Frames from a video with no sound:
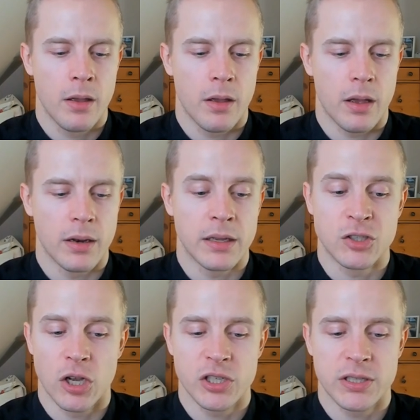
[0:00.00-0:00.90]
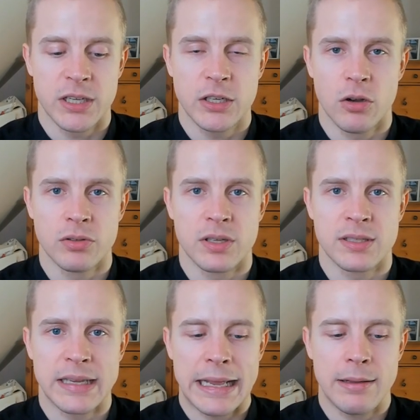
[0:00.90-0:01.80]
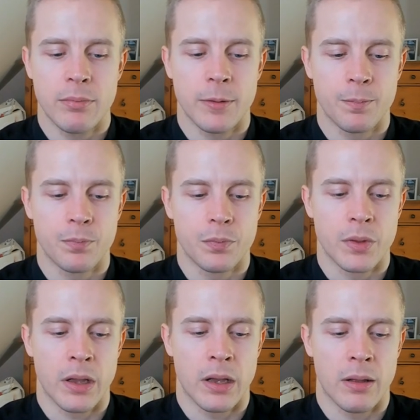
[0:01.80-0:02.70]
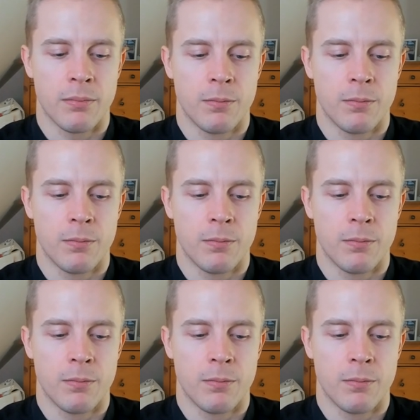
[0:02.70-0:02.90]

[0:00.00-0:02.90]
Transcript: And exogenous ketones, the same uh,